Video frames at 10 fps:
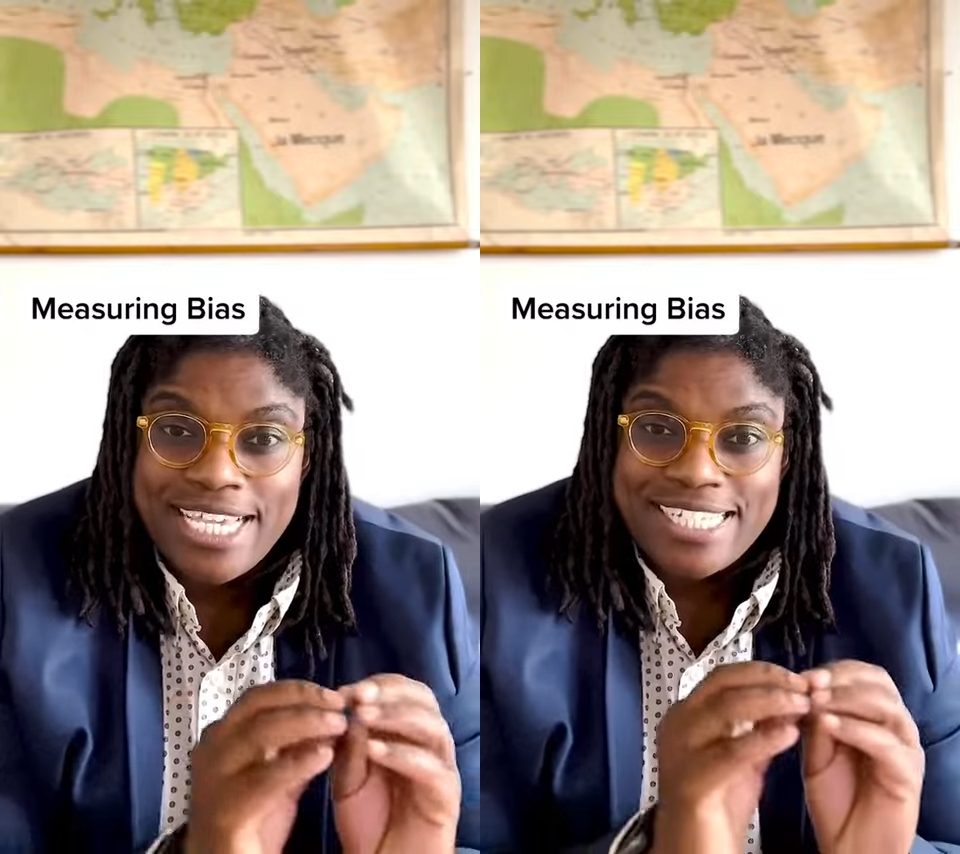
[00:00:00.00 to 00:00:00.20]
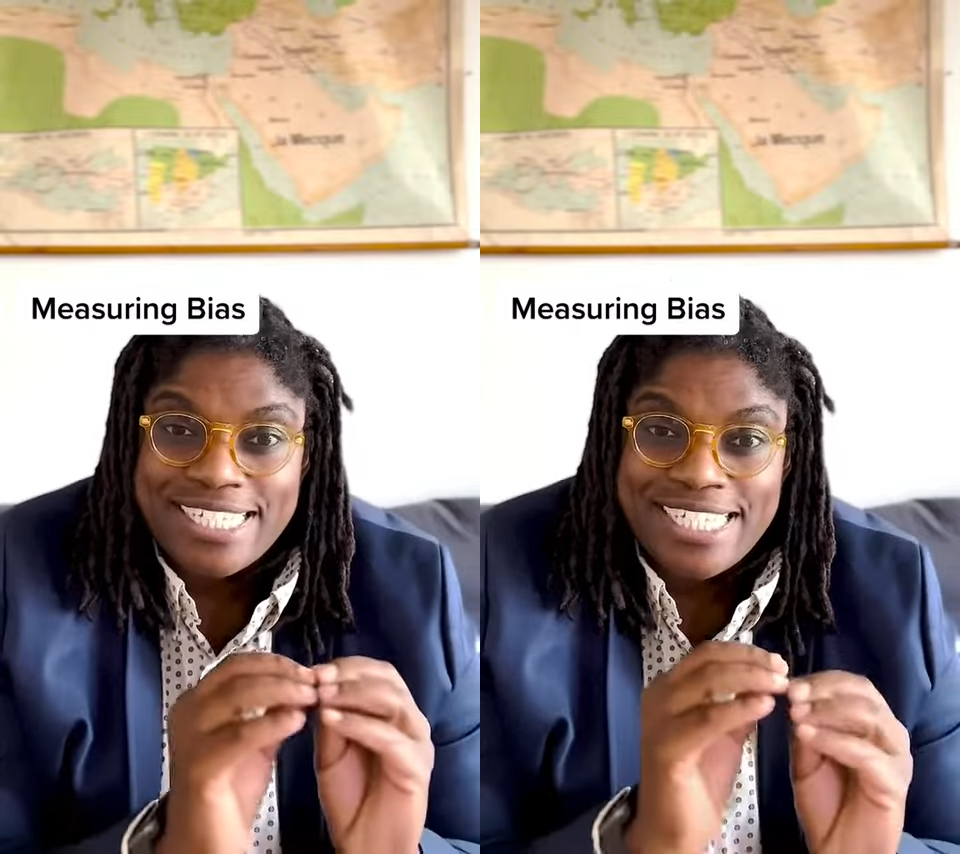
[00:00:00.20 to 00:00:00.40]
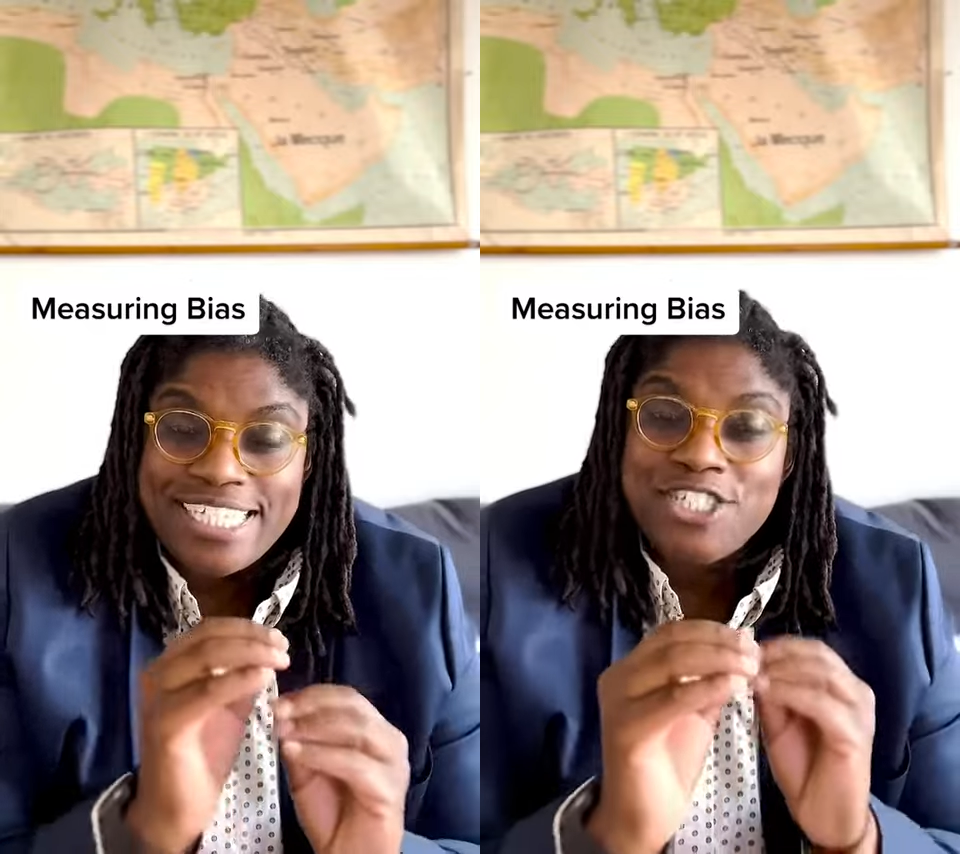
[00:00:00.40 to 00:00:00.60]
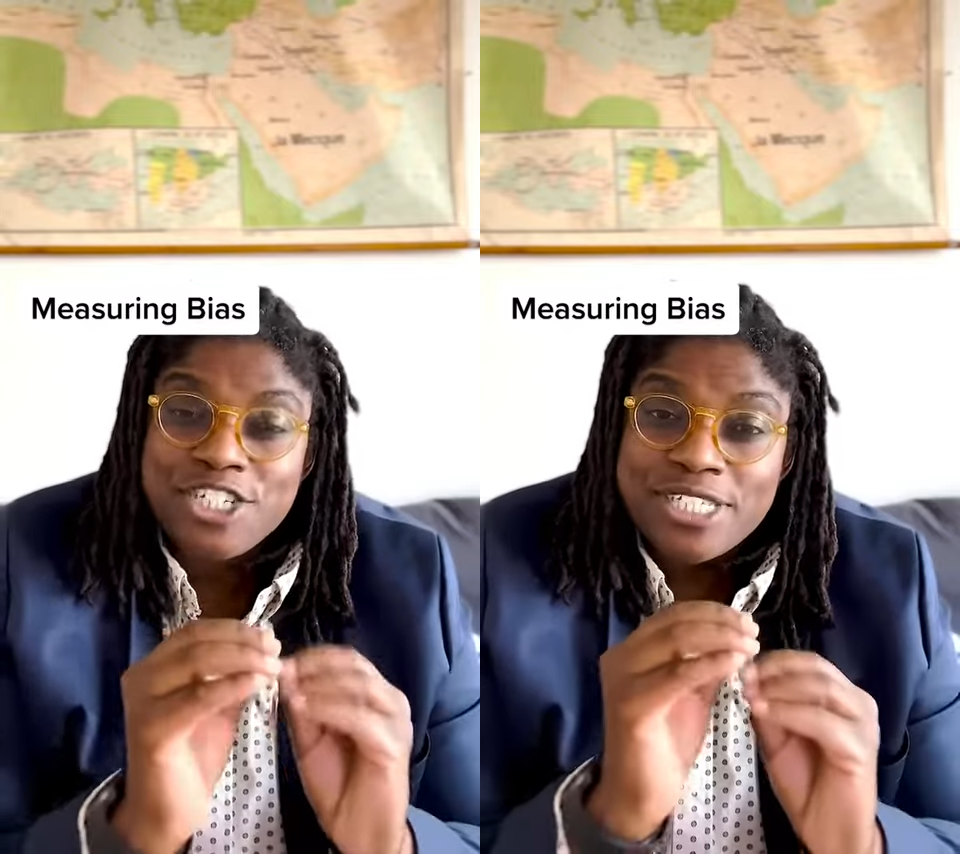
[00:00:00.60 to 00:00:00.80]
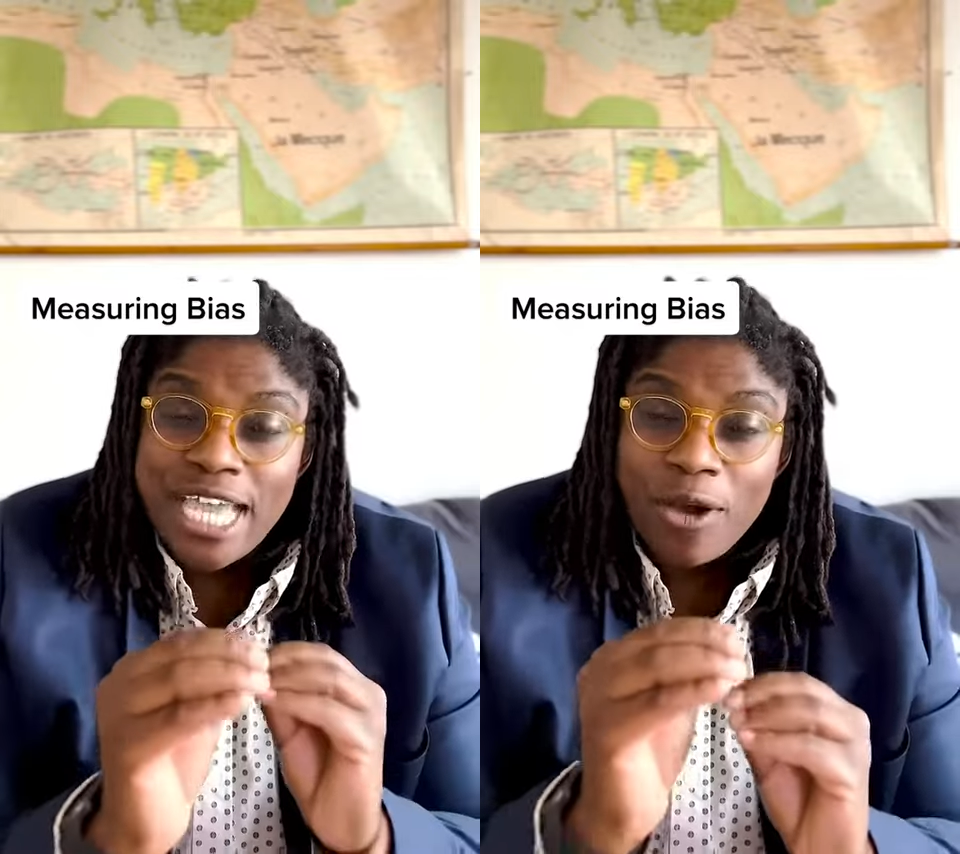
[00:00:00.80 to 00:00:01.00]
to see
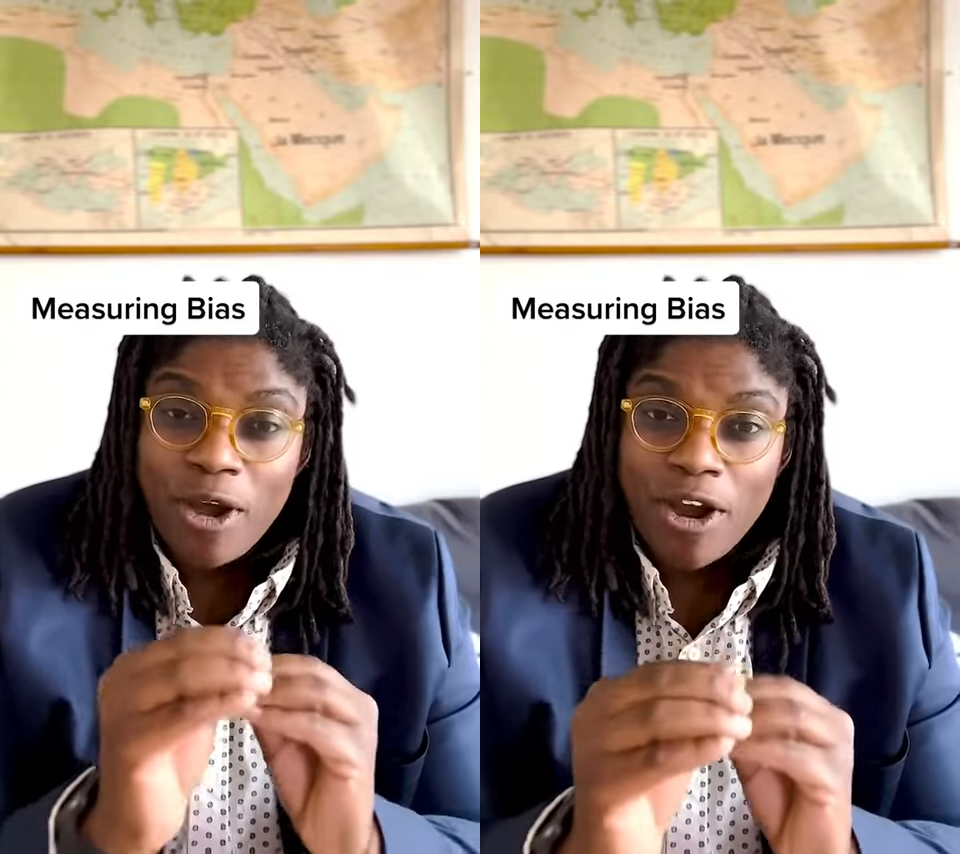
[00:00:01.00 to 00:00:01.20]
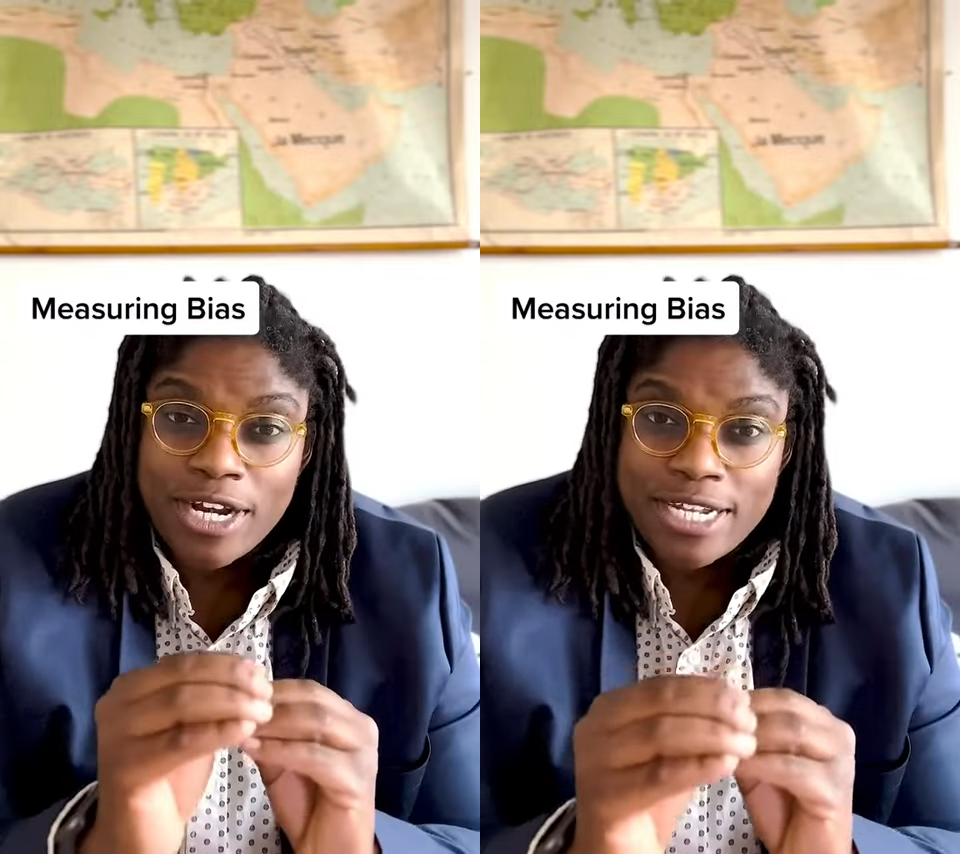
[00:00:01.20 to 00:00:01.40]
just how hard